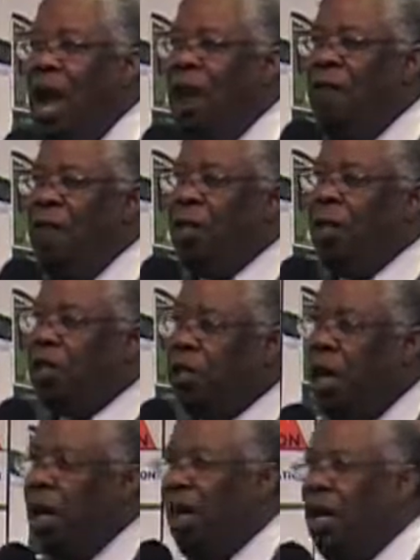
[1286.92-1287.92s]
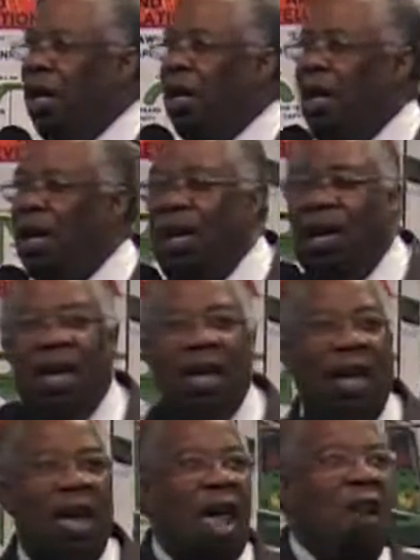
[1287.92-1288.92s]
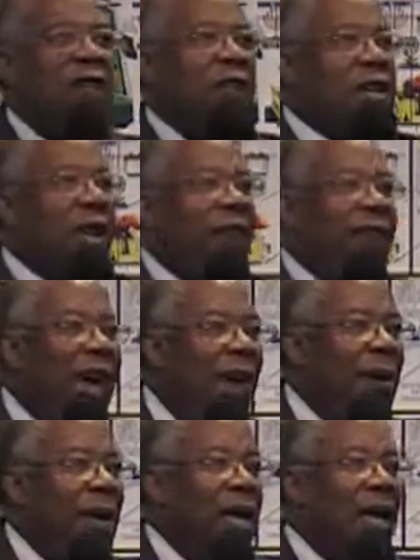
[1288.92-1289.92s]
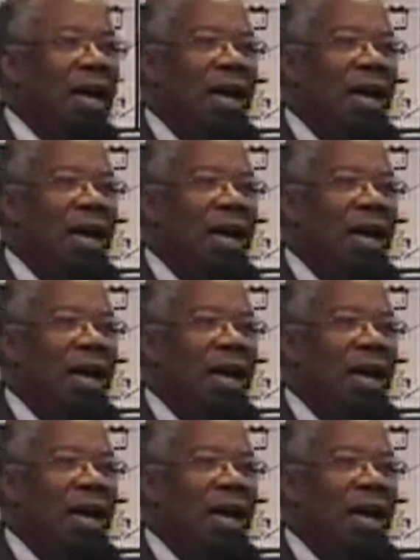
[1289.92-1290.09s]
and visits a city, yes. and visits a family,